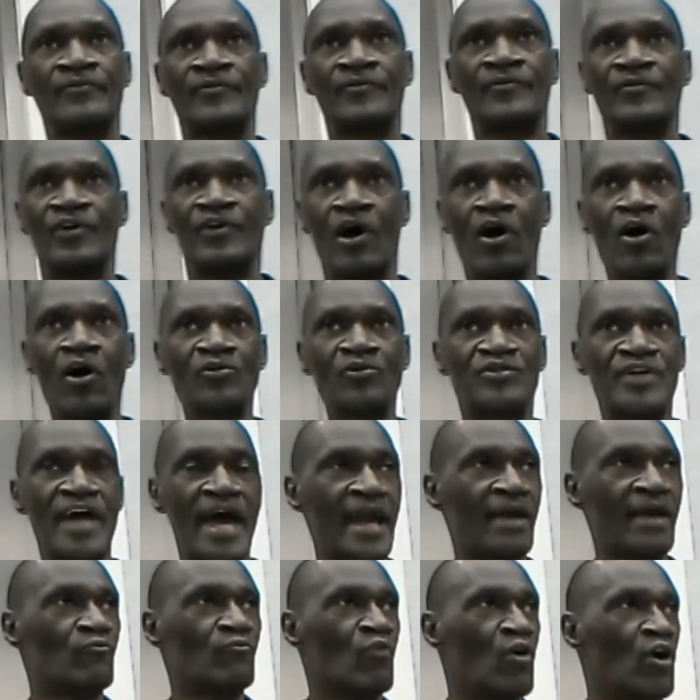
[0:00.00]
Don't take
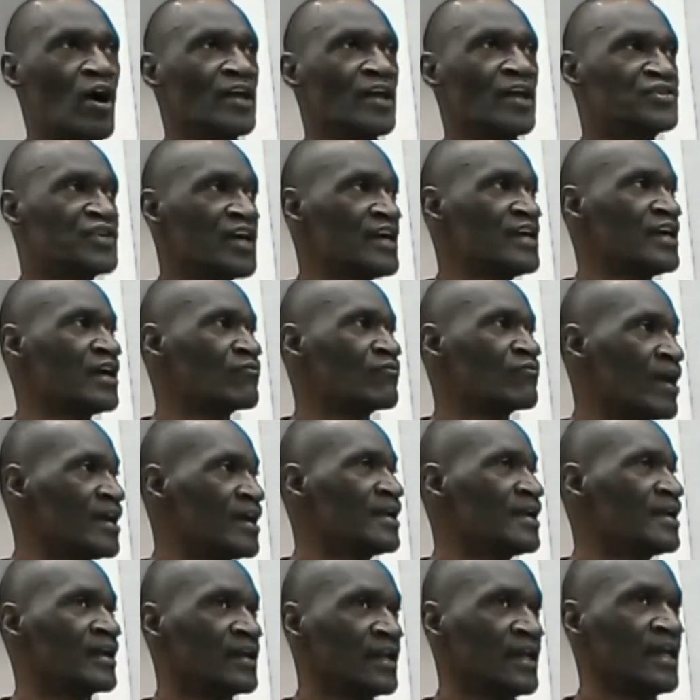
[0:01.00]
one till you're
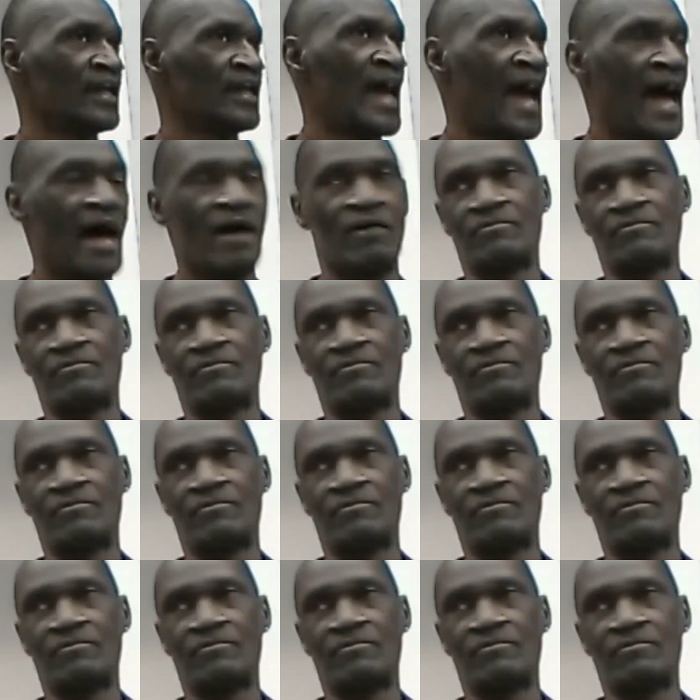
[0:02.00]
ready to clean out.